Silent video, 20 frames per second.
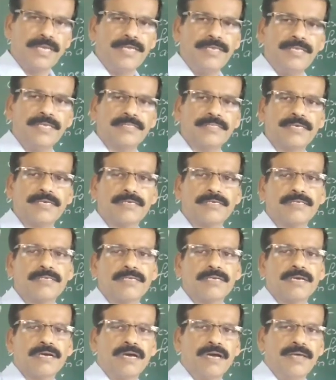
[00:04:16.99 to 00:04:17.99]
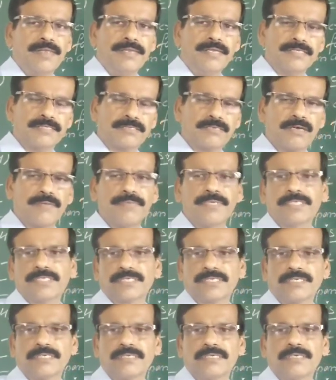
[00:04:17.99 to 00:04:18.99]
area there and
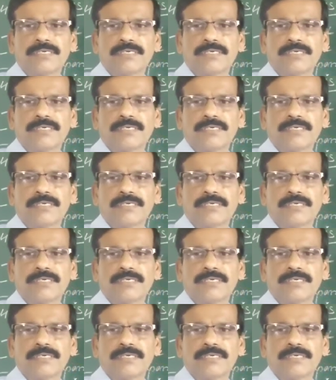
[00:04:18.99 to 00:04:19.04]
established